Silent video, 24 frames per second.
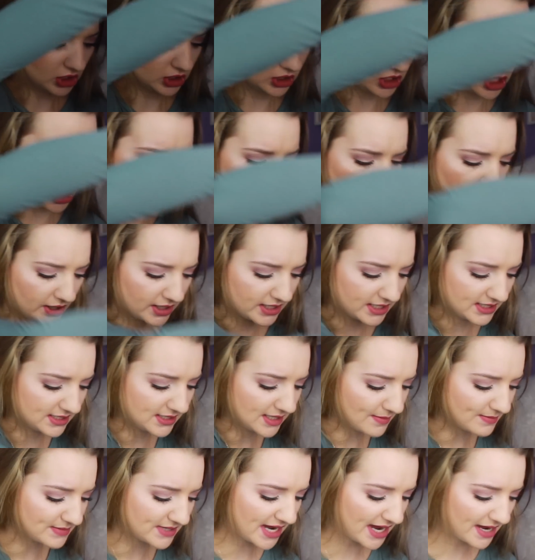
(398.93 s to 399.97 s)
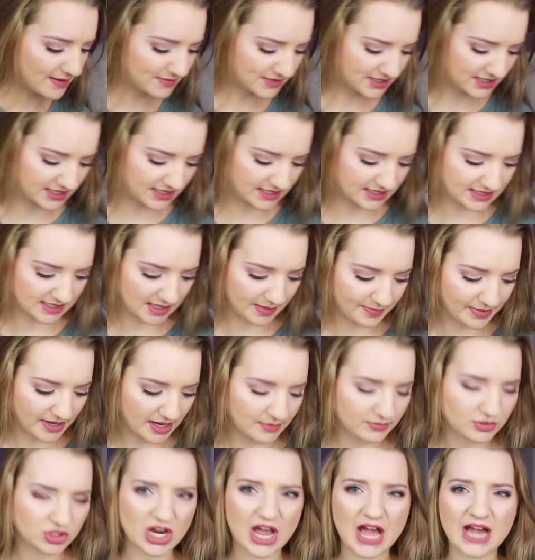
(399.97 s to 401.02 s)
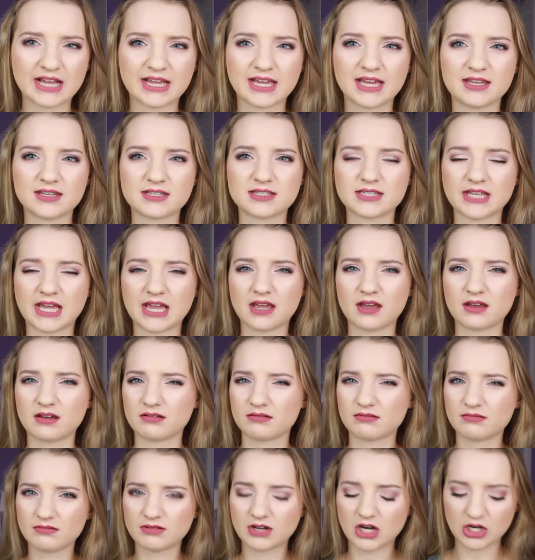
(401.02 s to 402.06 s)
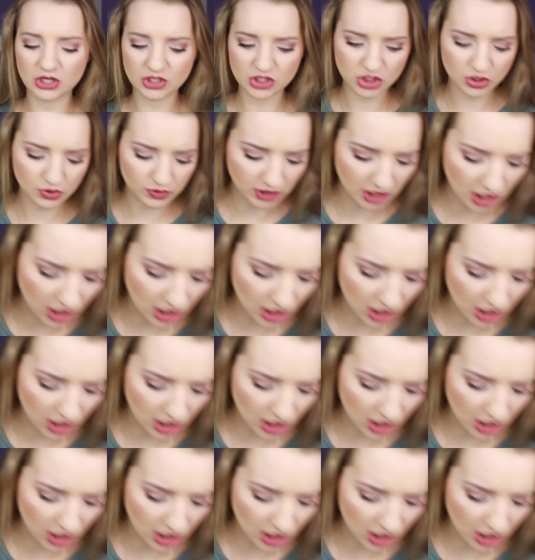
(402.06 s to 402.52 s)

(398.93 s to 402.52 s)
long because sometimes the zip-up jackets like are too